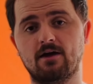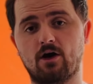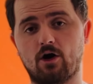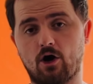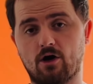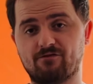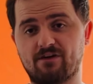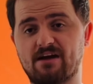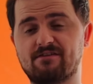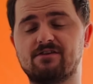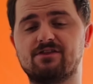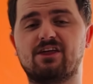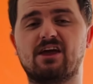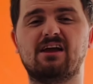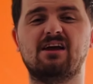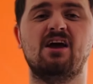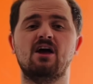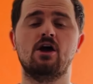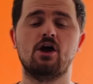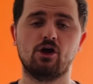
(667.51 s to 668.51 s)
of
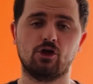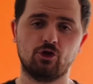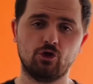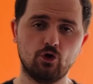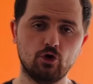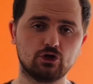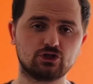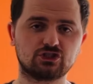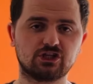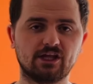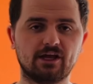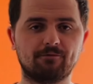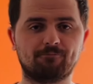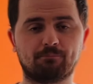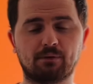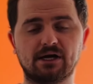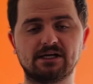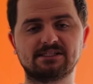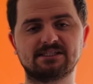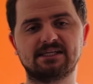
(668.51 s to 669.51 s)
everything Usually
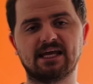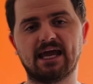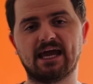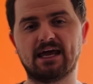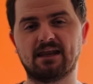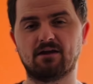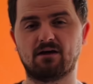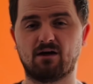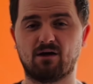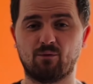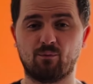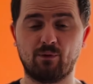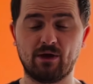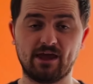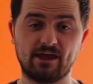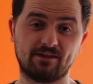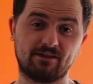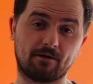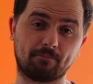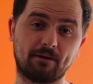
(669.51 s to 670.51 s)
first stand, we
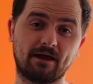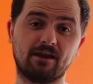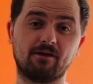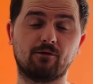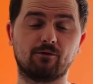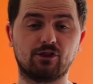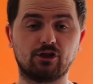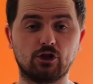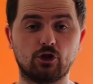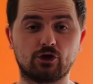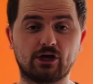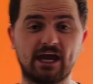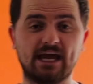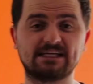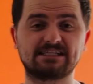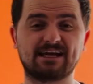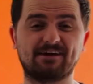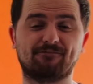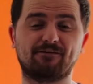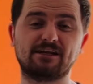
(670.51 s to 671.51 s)
depending on the
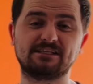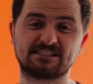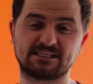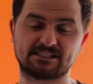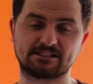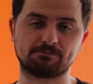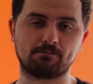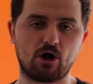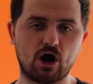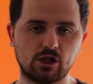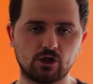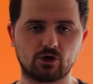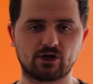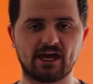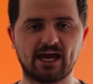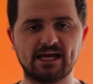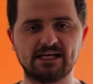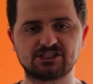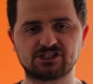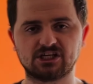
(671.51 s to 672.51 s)
location, if it's a small
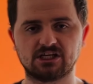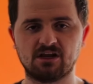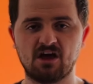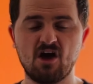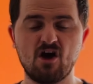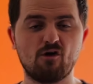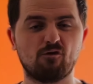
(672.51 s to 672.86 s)
location,